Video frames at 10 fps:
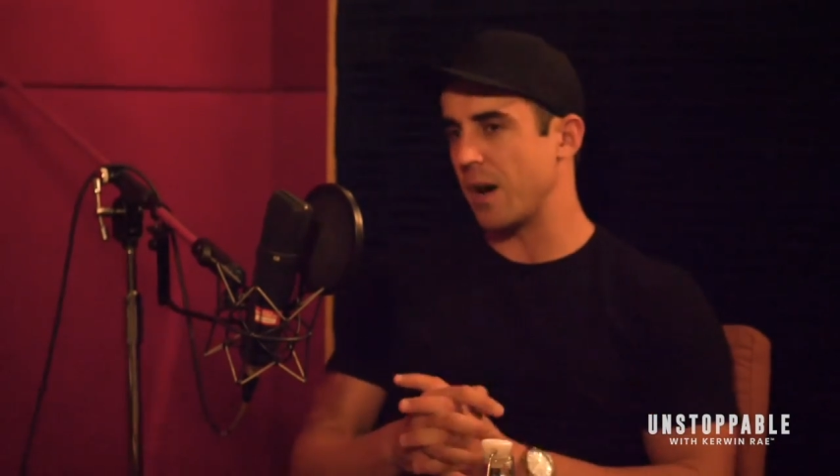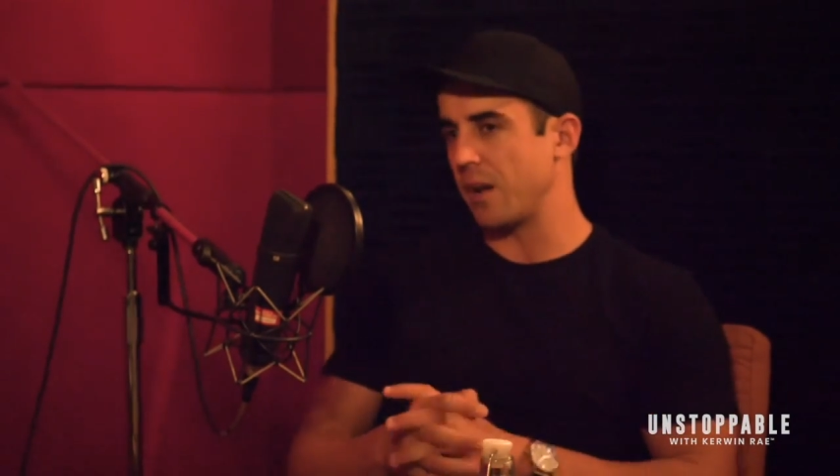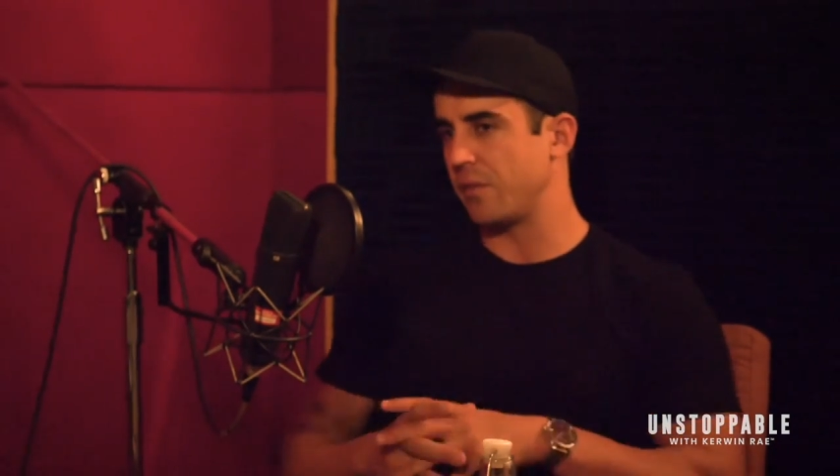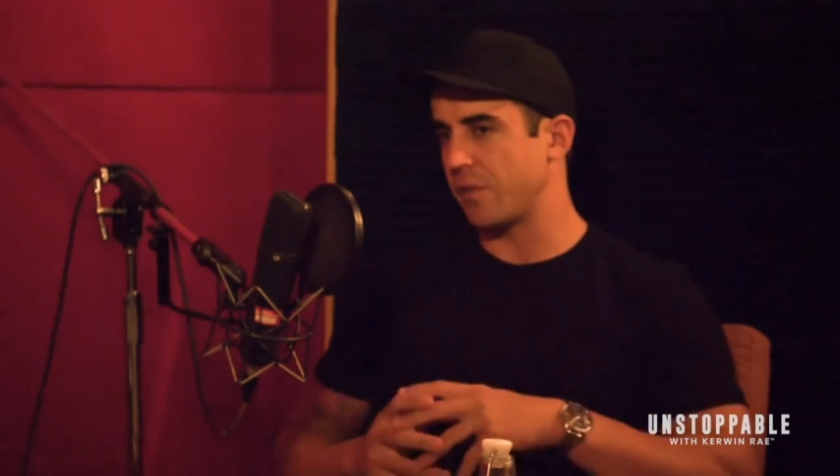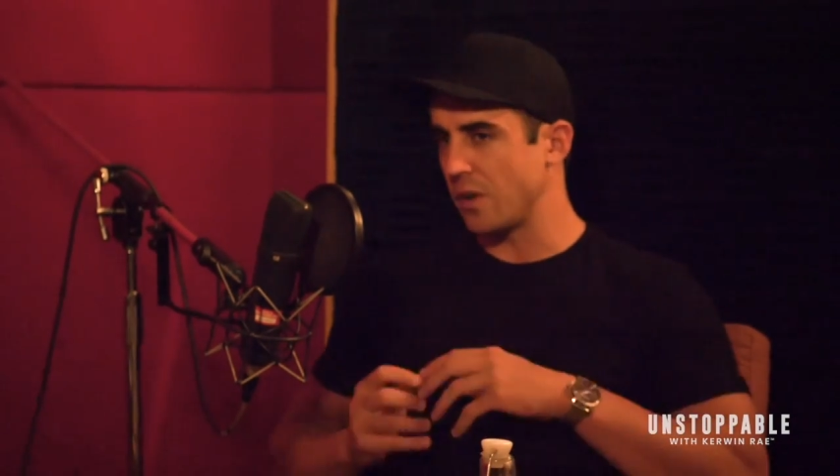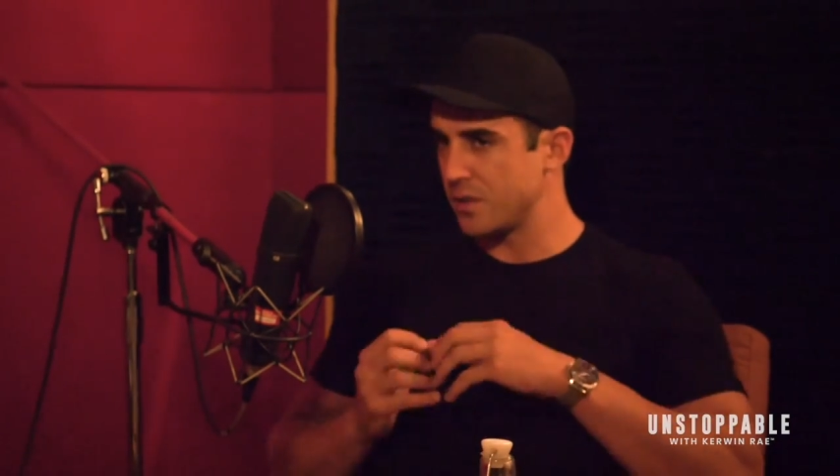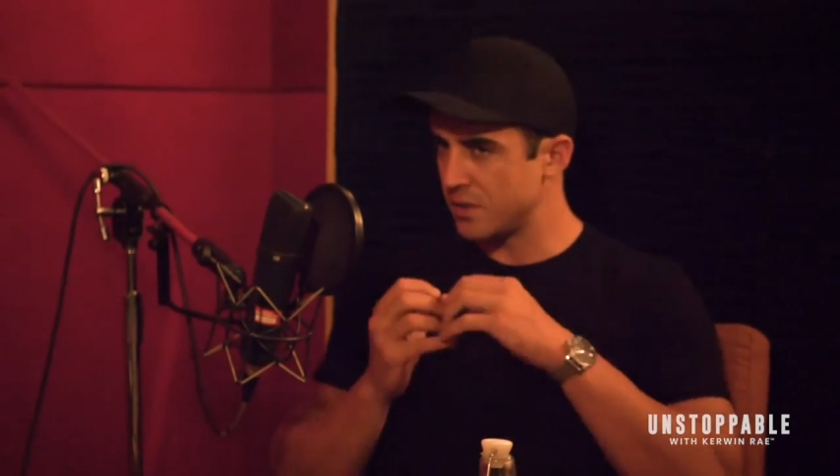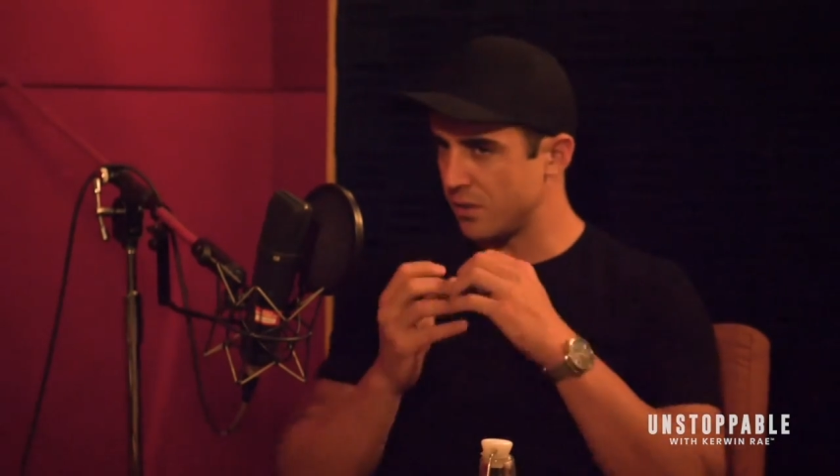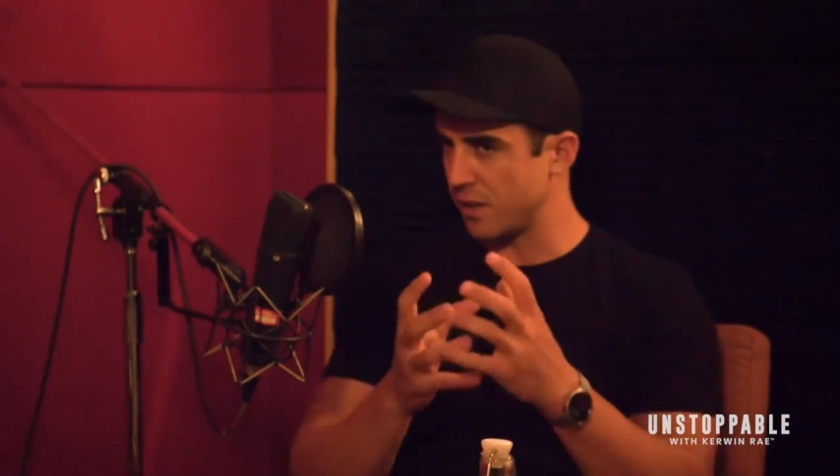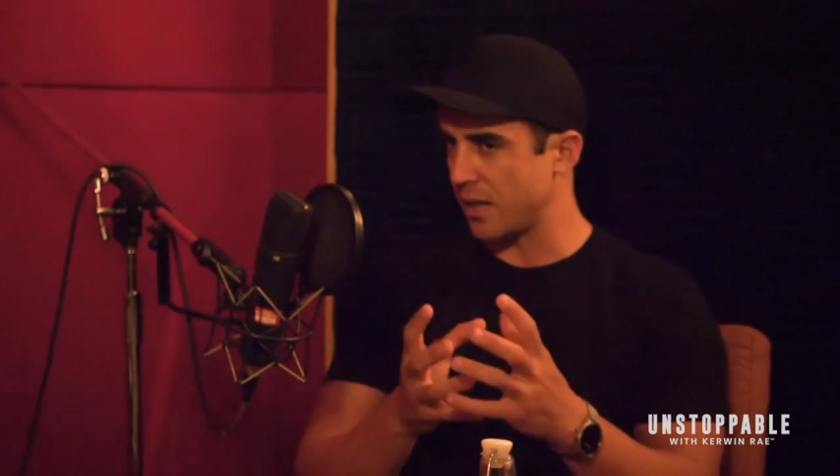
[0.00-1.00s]
But
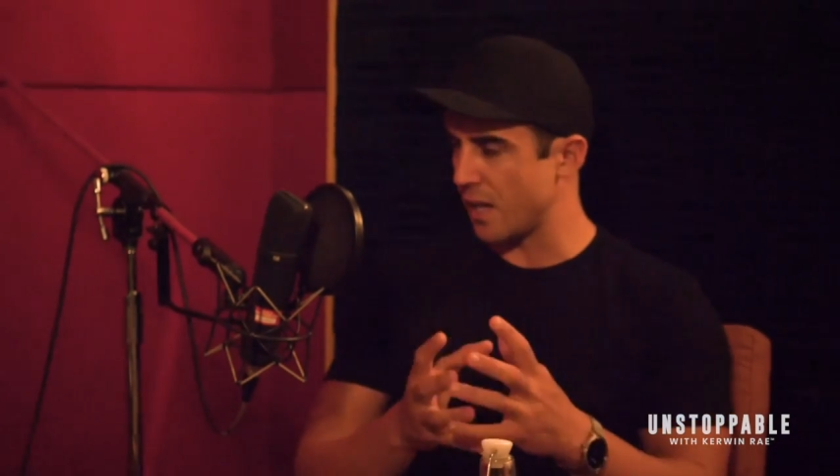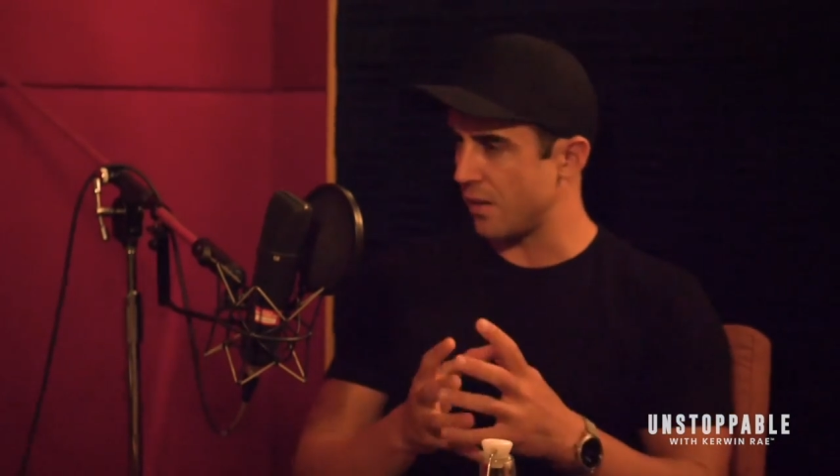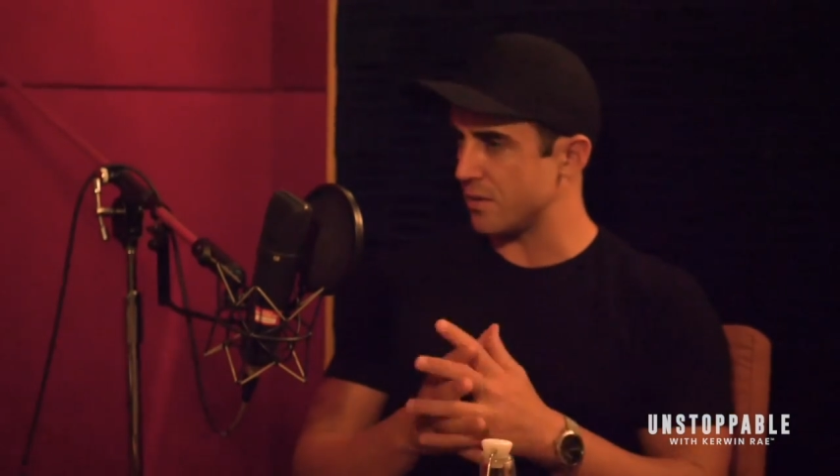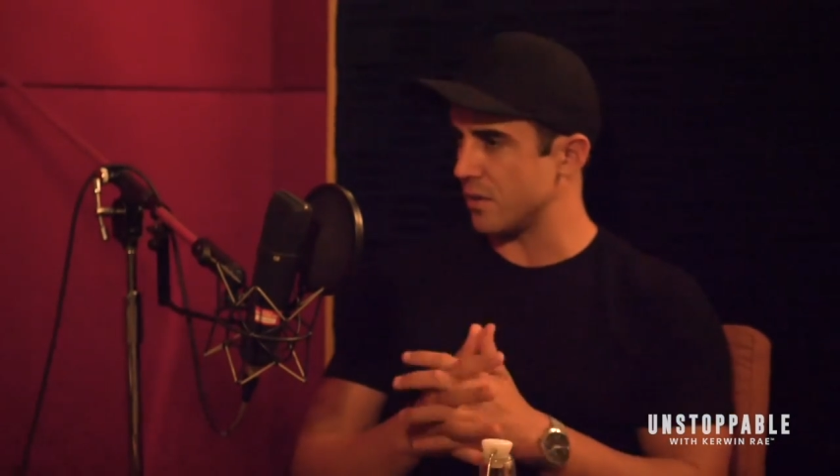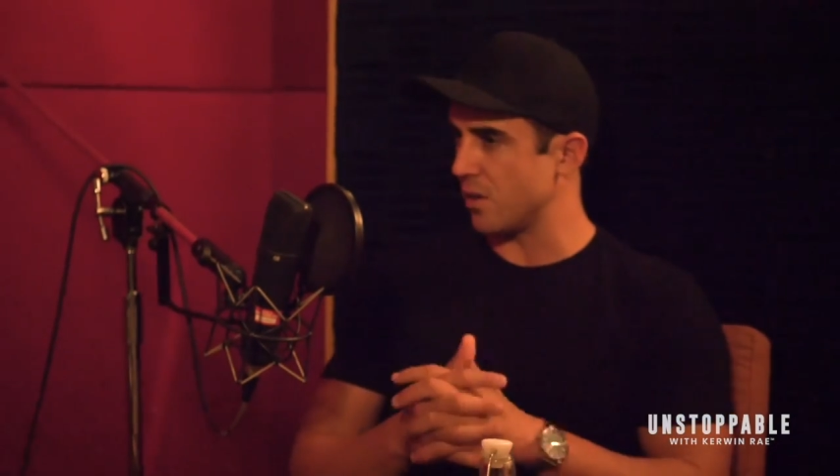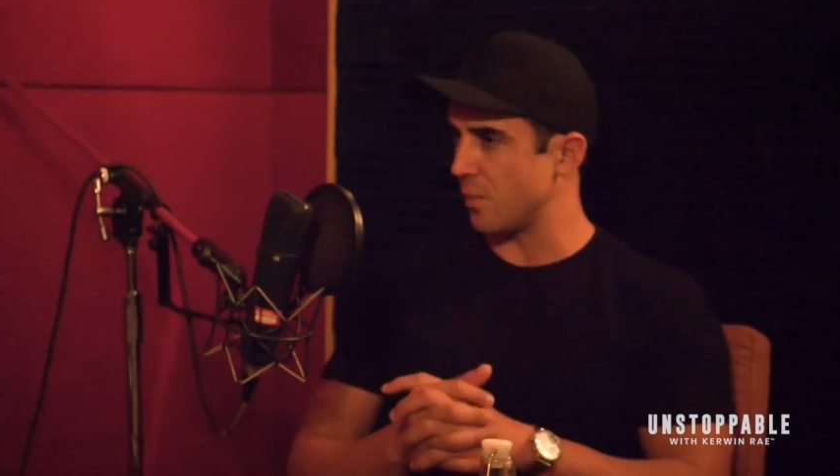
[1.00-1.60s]
focusing on the calories,